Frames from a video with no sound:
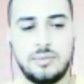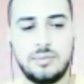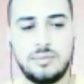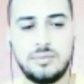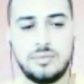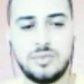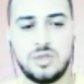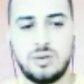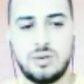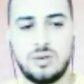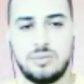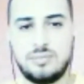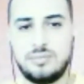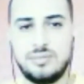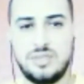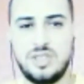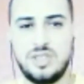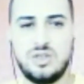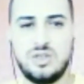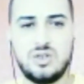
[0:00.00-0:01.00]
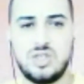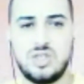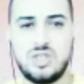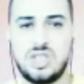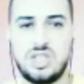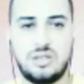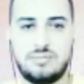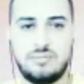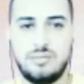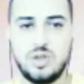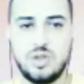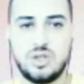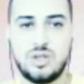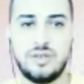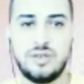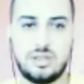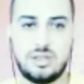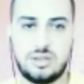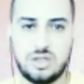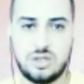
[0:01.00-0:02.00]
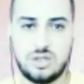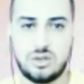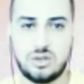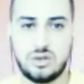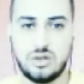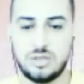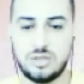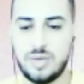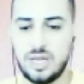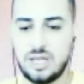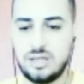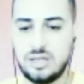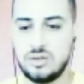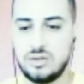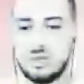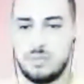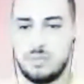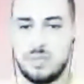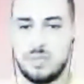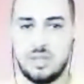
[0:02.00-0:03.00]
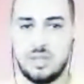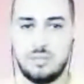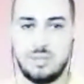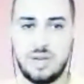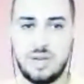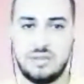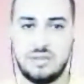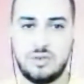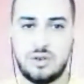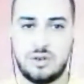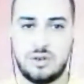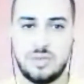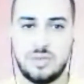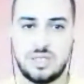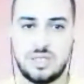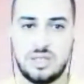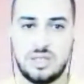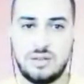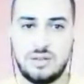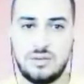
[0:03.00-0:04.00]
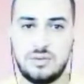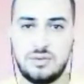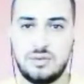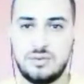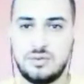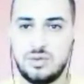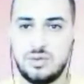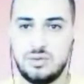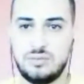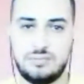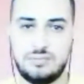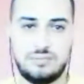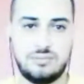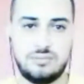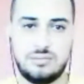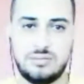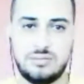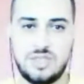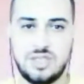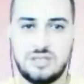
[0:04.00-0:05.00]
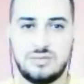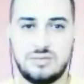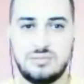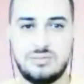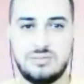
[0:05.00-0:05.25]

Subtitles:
So usually most of it just goes back into the platform itself to just,